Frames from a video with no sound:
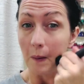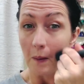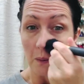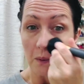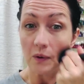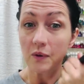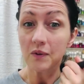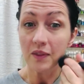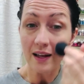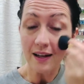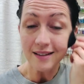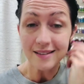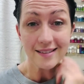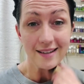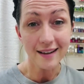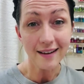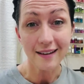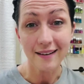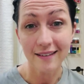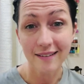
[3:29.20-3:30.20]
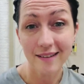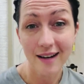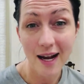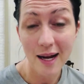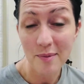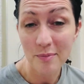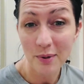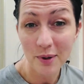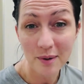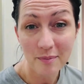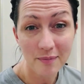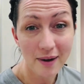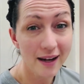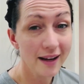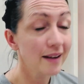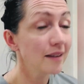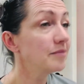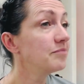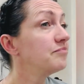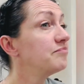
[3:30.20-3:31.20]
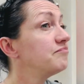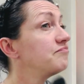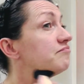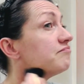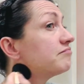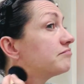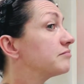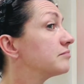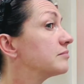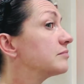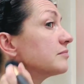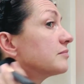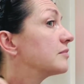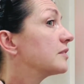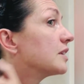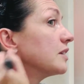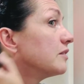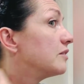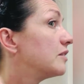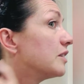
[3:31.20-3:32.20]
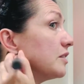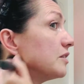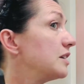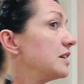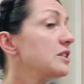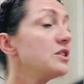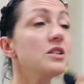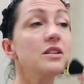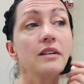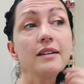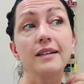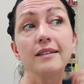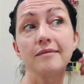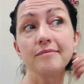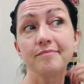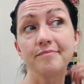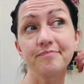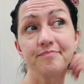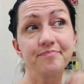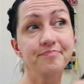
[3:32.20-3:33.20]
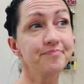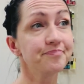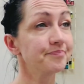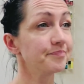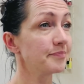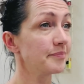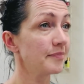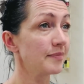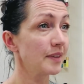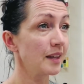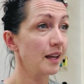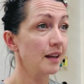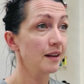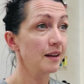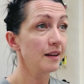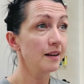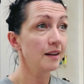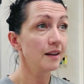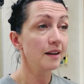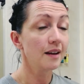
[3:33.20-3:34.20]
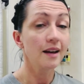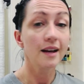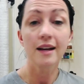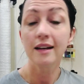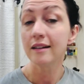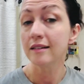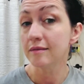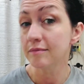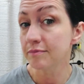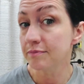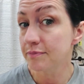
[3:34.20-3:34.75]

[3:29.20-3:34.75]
so that's it. I put my foundation on and